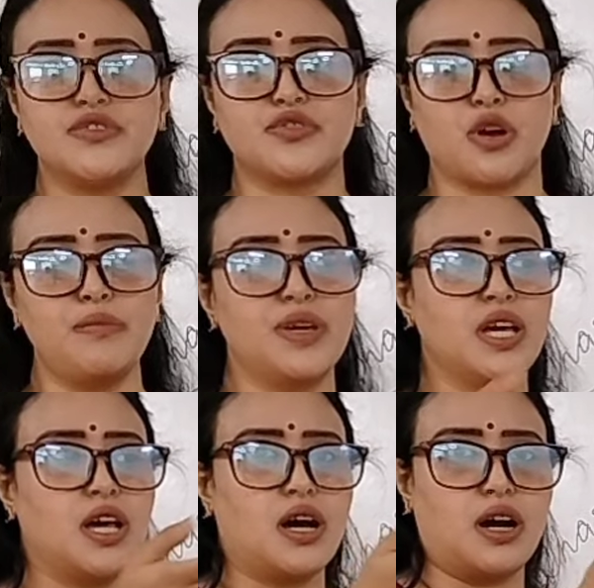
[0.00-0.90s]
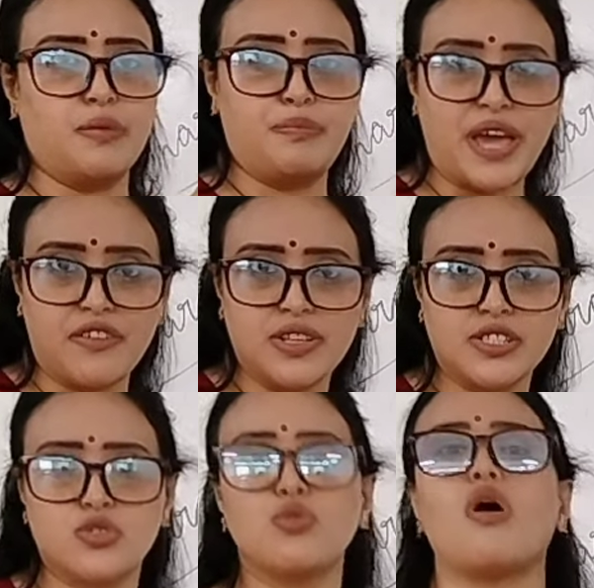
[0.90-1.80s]
from
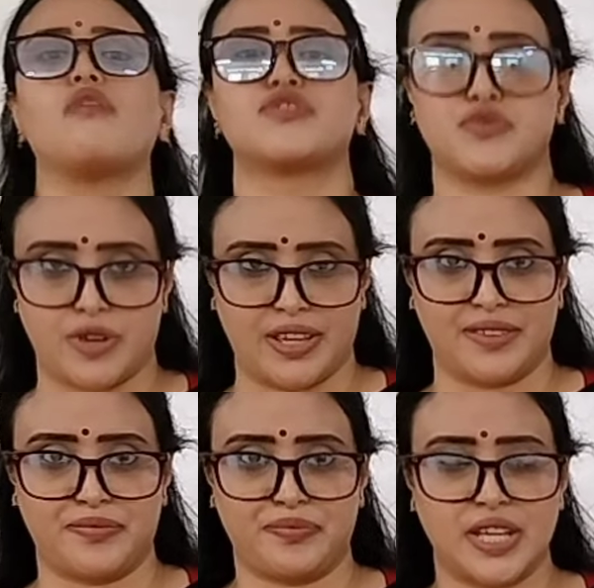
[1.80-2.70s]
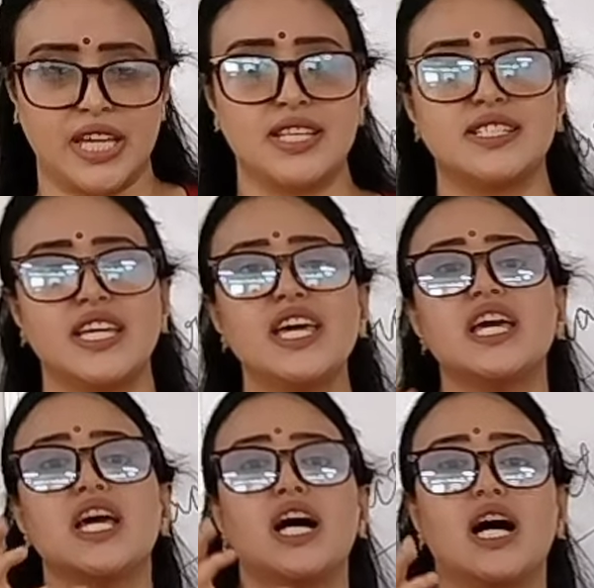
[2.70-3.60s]
parents to offspring. It is
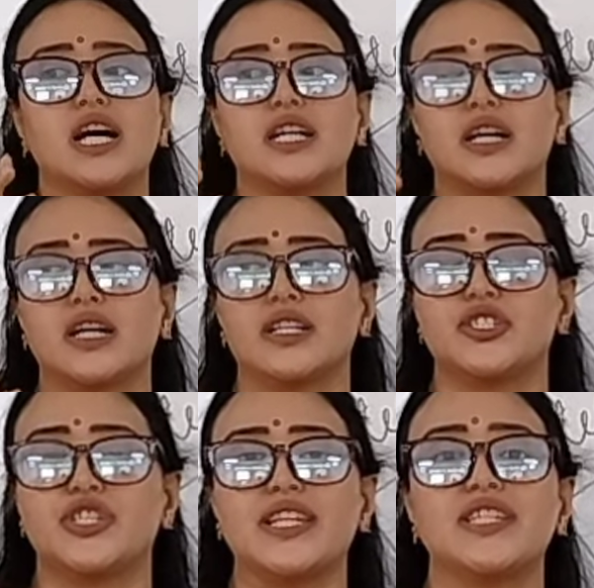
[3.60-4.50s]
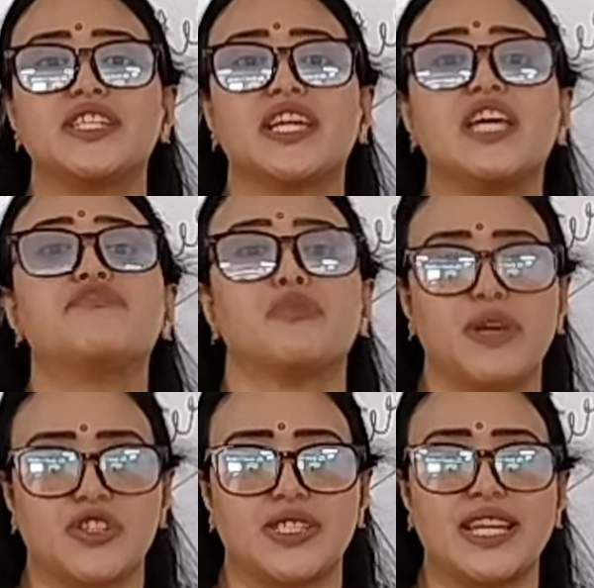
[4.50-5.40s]
the genetic
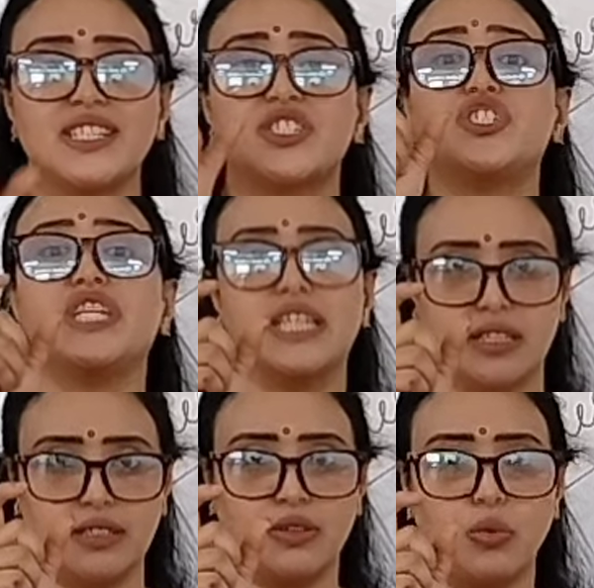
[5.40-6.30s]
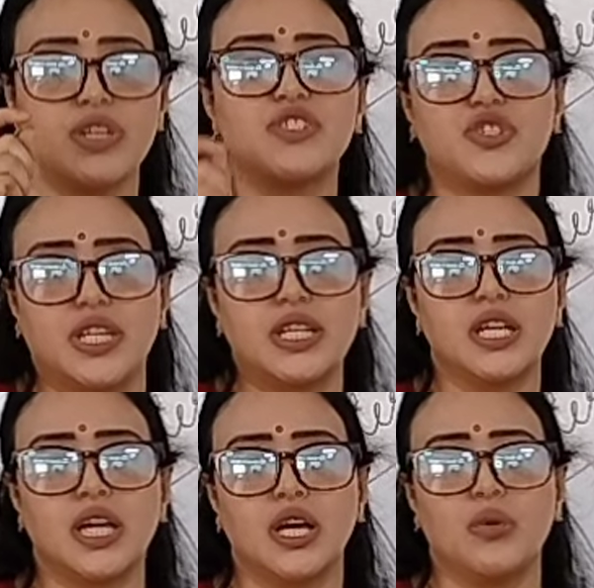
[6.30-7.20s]
information, that is gene. What is gene?
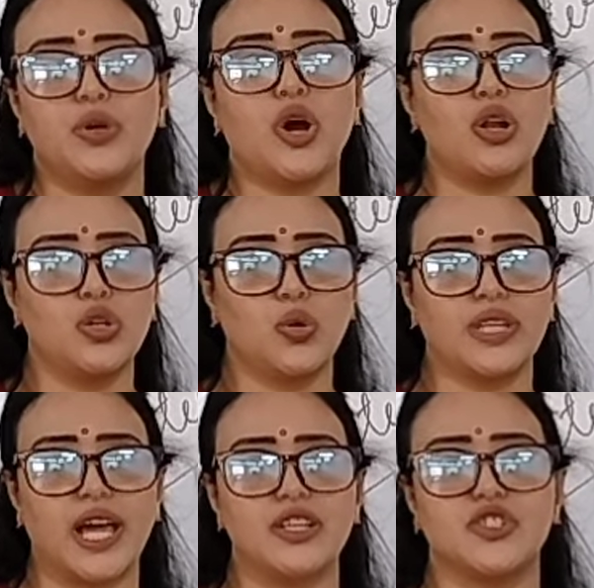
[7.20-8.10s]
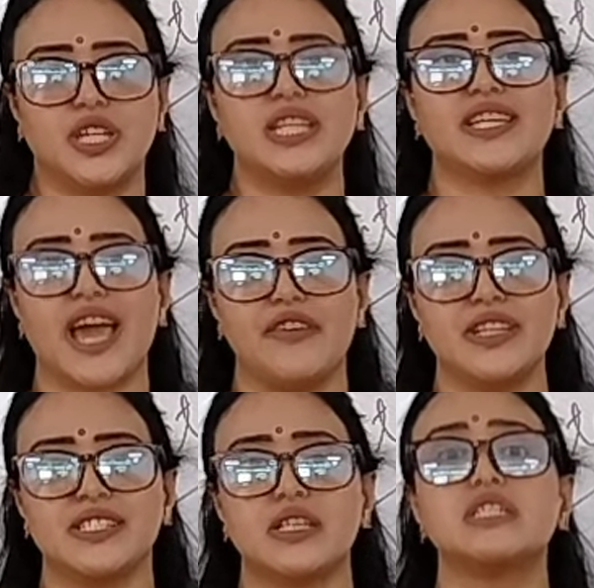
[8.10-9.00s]
We all know that gene
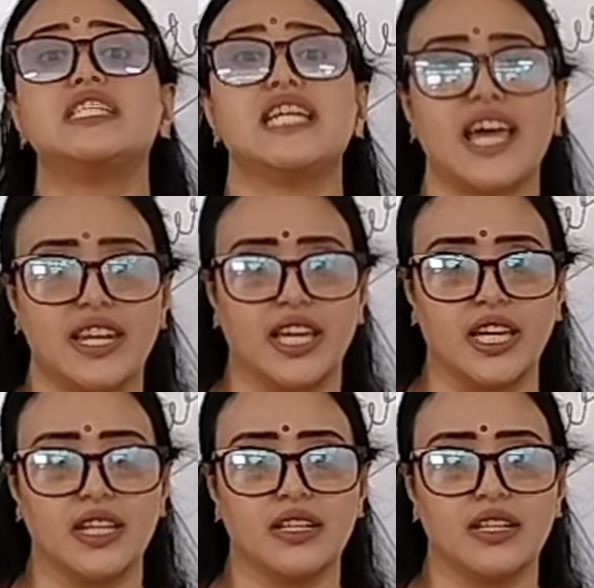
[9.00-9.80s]
carries DNA,